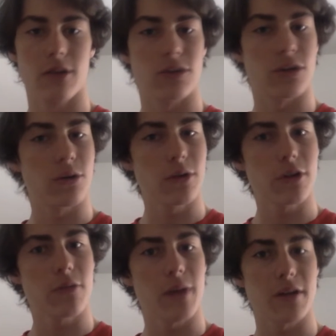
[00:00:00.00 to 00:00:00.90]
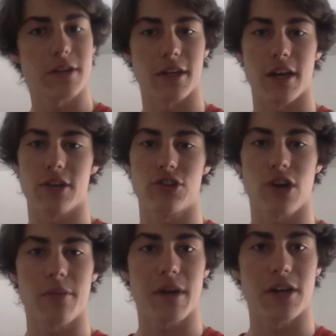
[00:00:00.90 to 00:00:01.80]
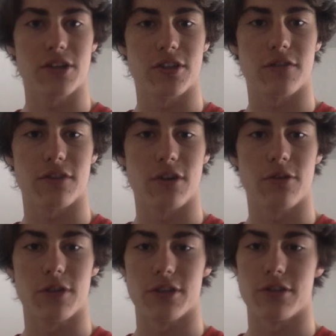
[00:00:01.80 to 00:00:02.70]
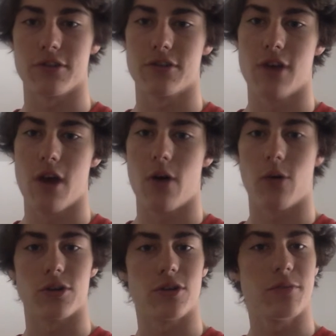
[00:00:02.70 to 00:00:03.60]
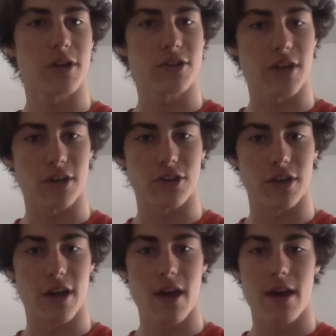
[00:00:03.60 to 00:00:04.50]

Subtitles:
Too little melting and sharp edges of snow crystals, or too much suction,